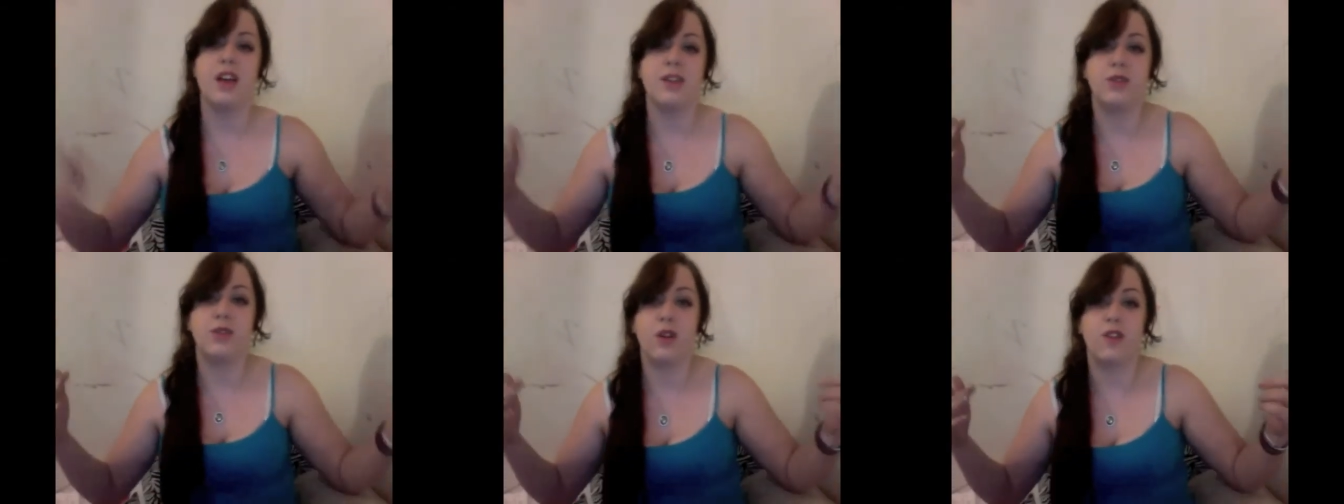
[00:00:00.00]

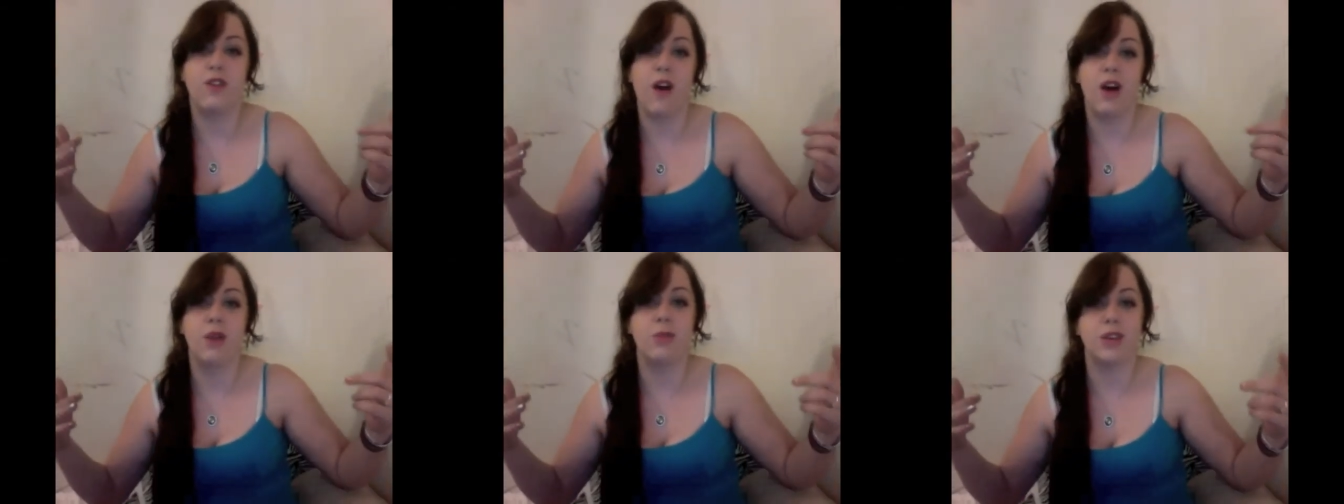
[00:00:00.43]
If you want to
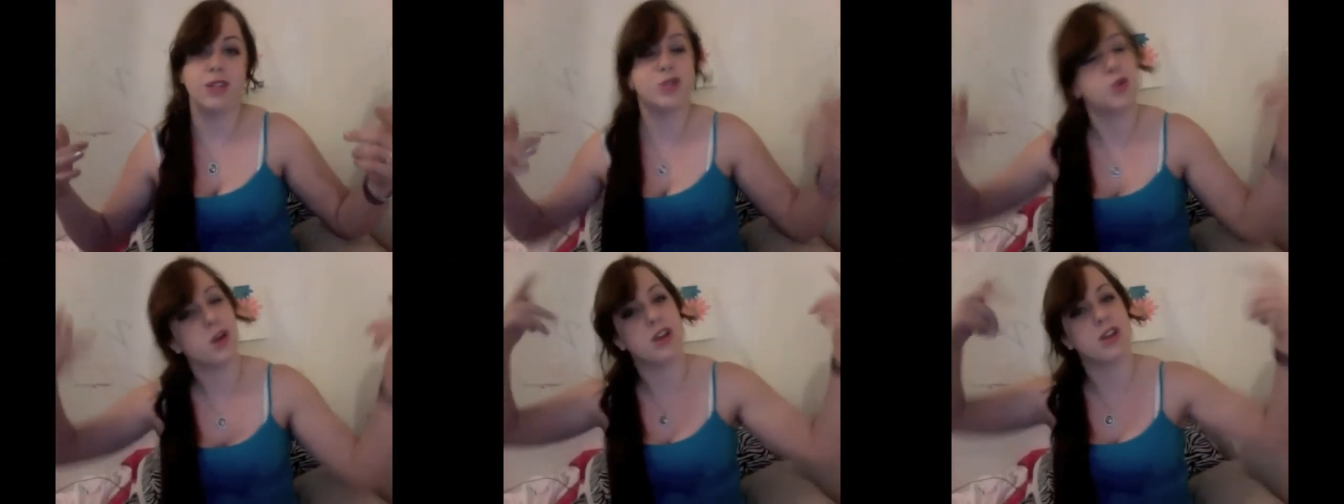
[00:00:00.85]
follow me on
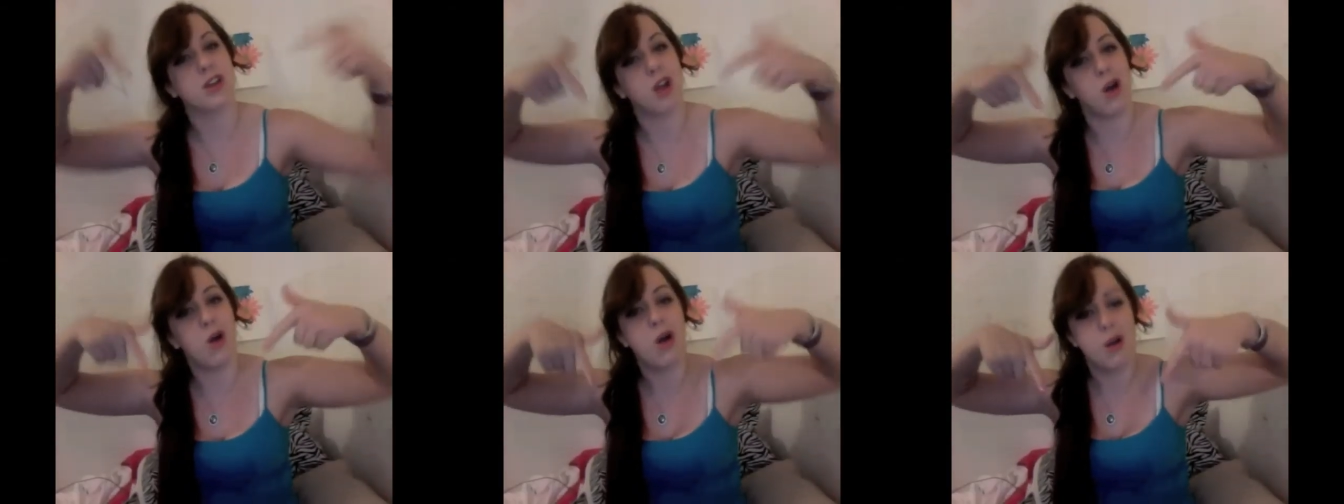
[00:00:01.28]
Twitter, you
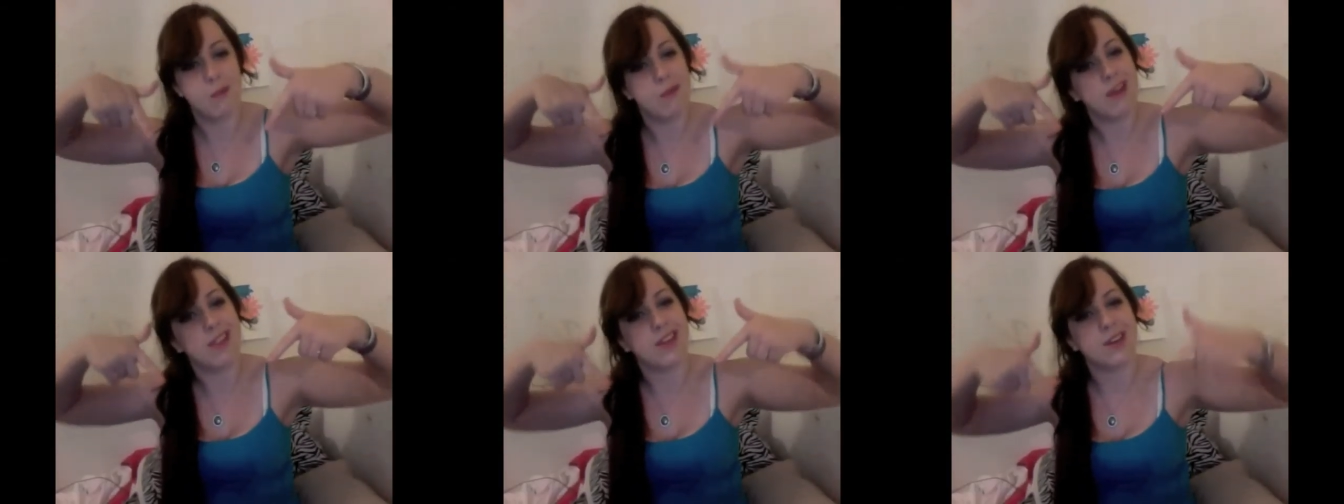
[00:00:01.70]
know,
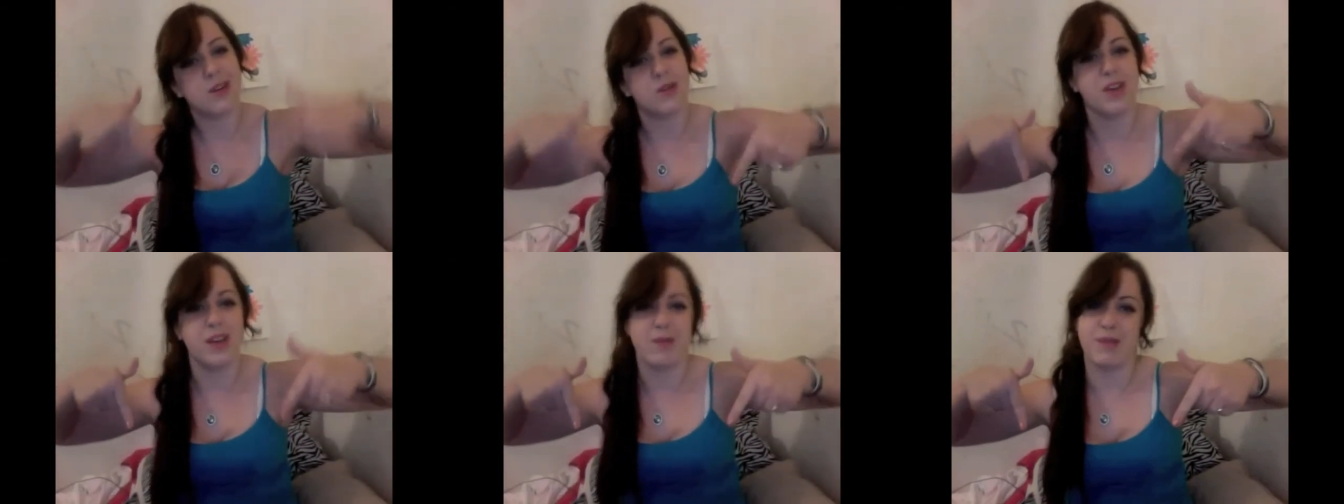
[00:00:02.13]
my link
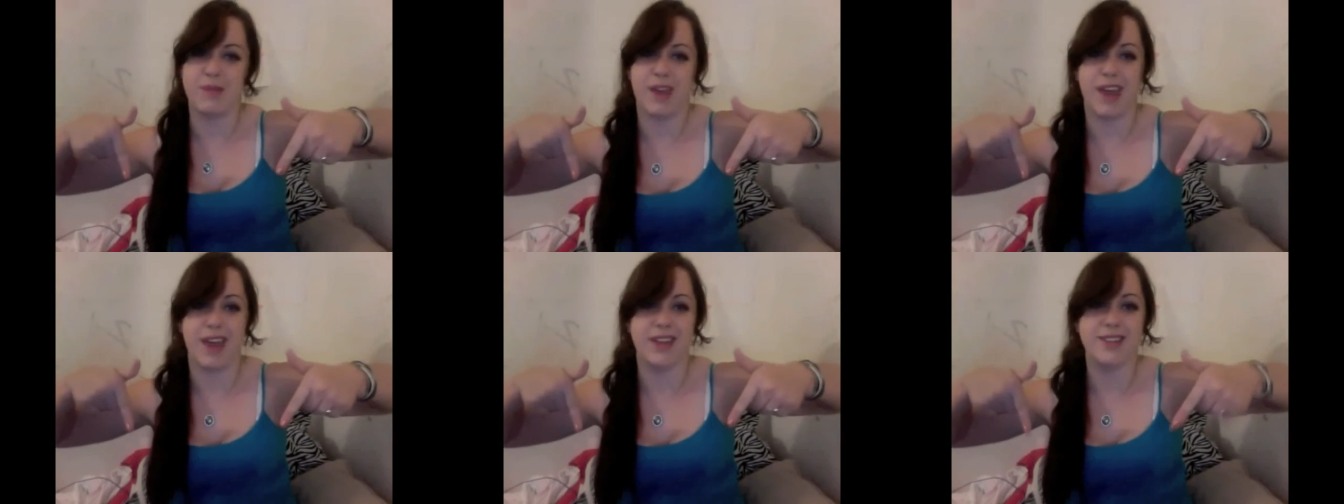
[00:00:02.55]
will be in my
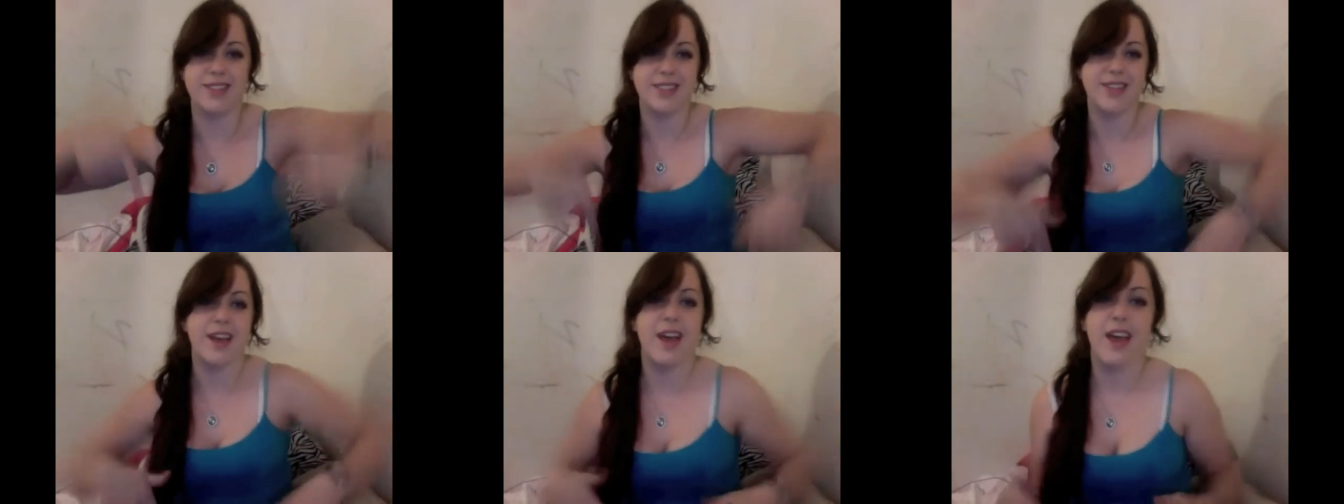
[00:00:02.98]
pants.